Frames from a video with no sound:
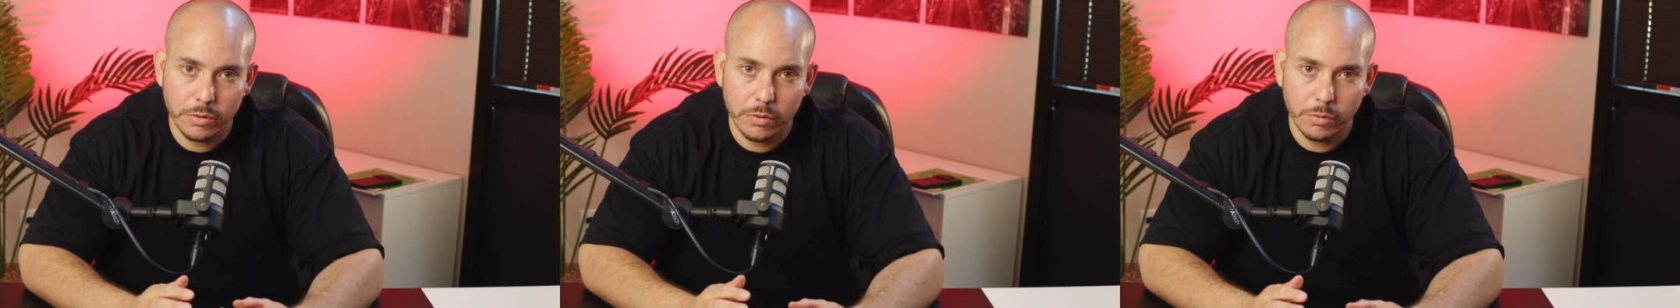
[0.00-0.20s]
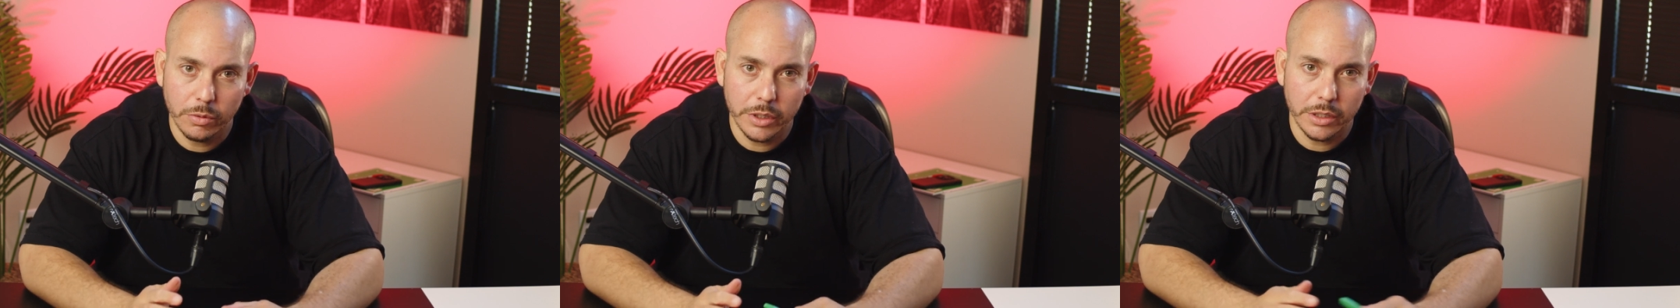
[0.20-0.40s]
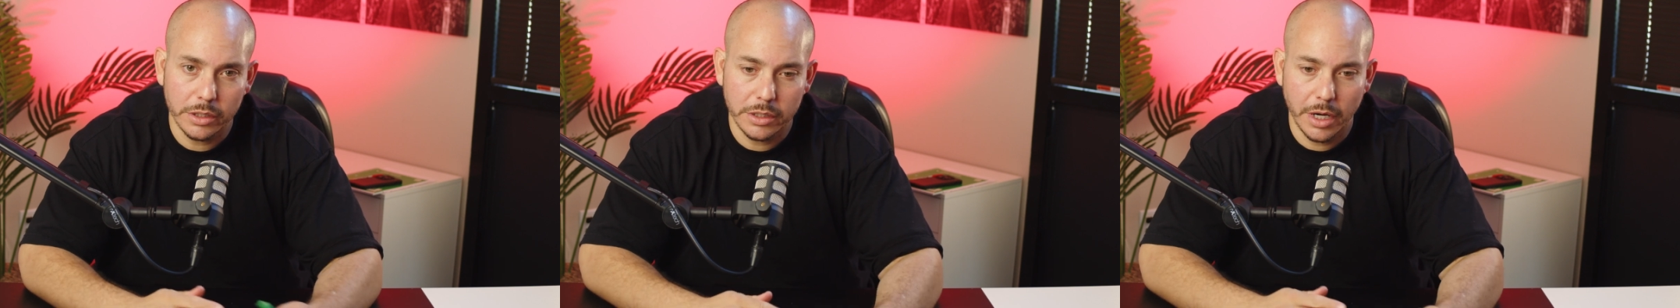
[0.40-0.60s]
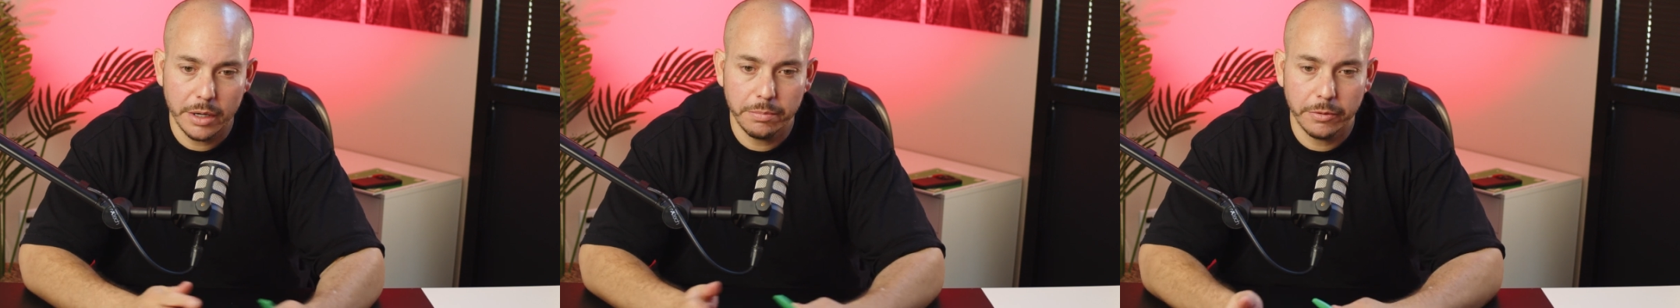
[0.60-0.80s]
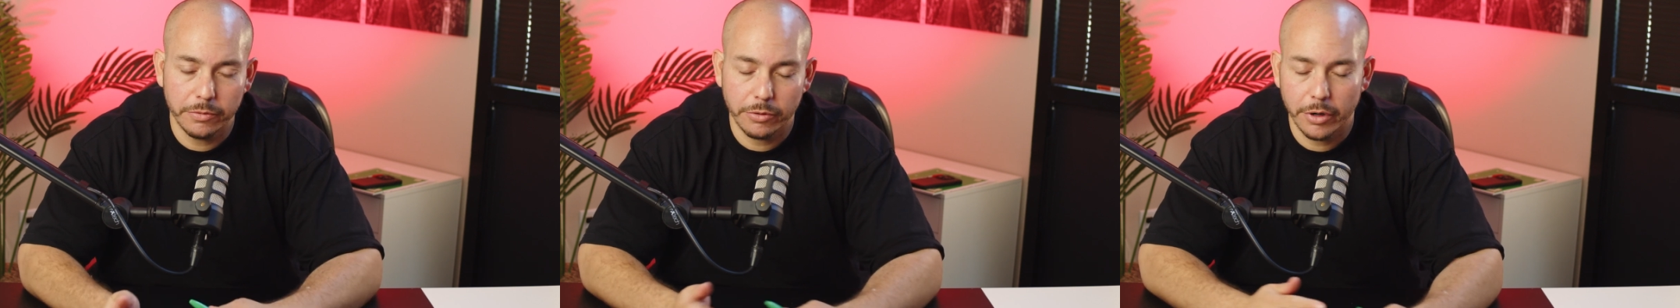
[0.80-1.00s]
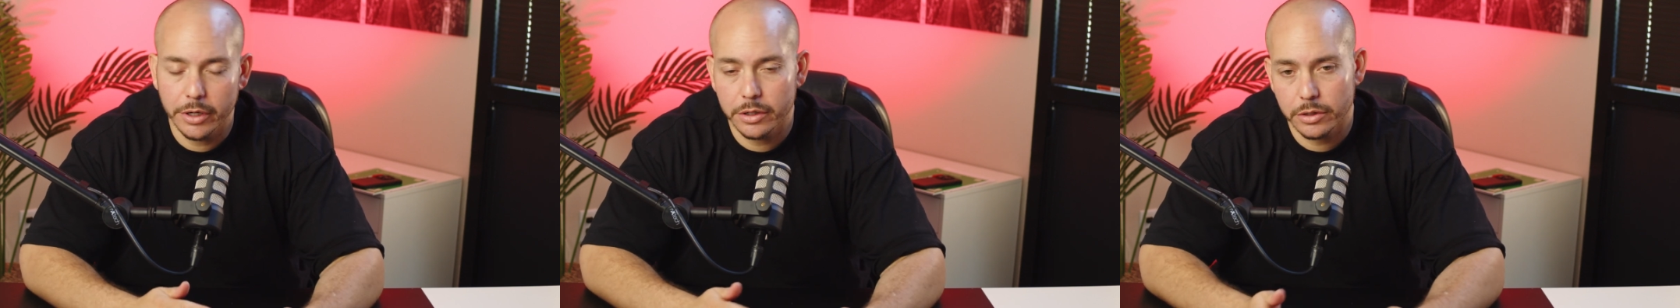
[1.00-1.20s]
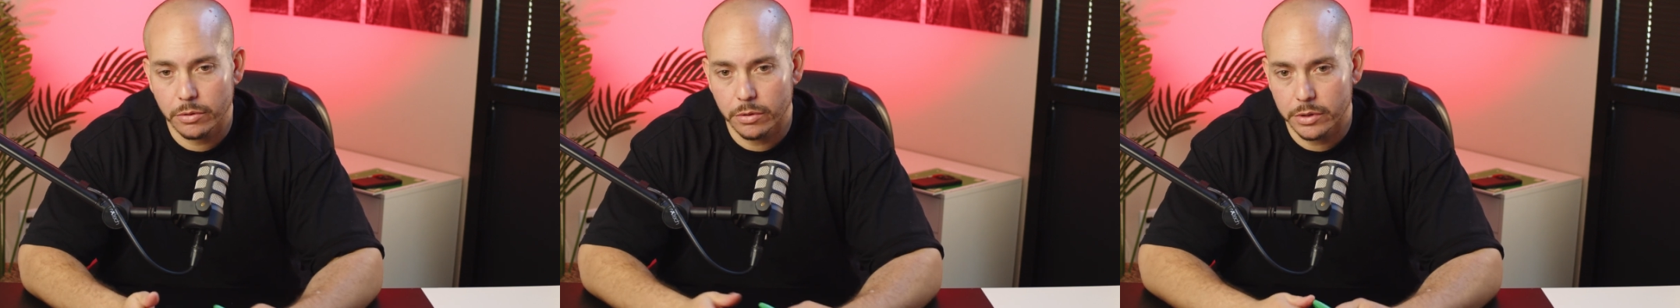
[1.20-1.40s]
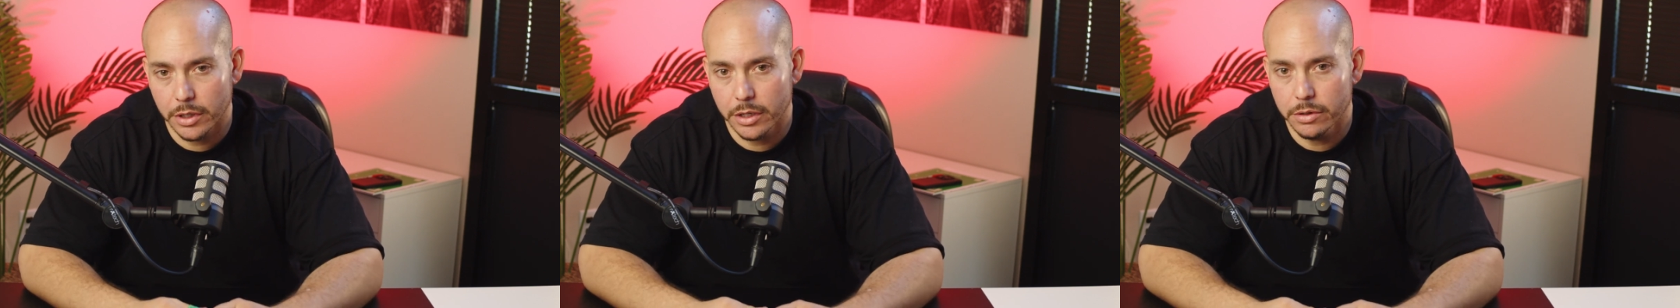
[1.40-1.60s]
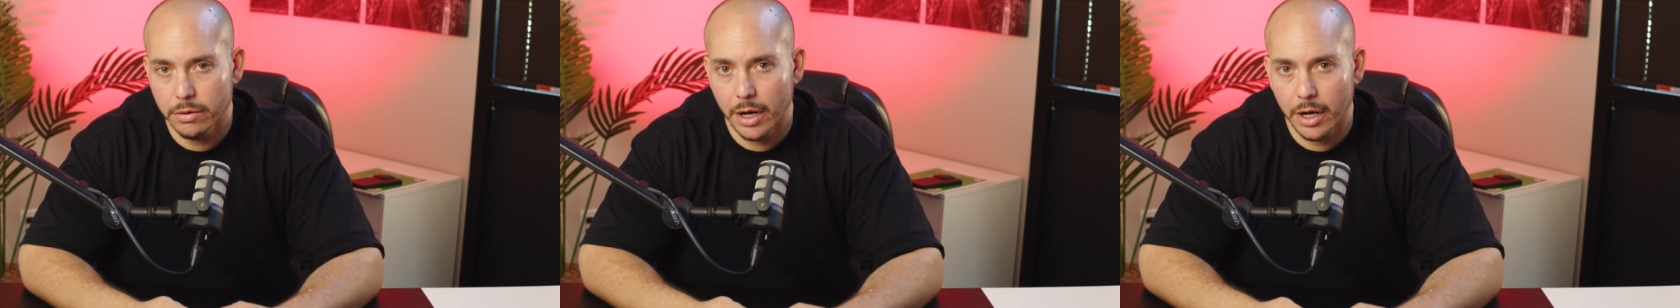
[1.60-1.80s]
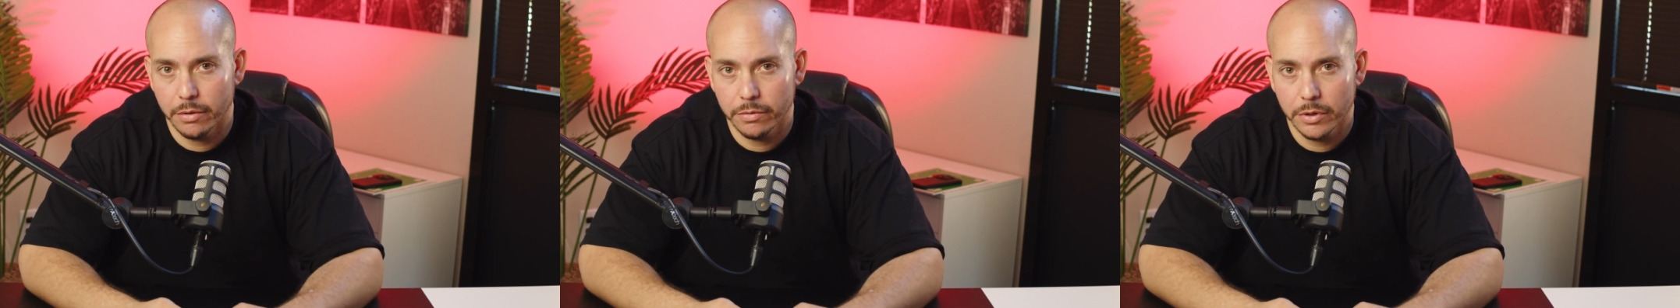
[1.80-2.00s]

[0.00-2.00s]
with the type of credit scores that you have.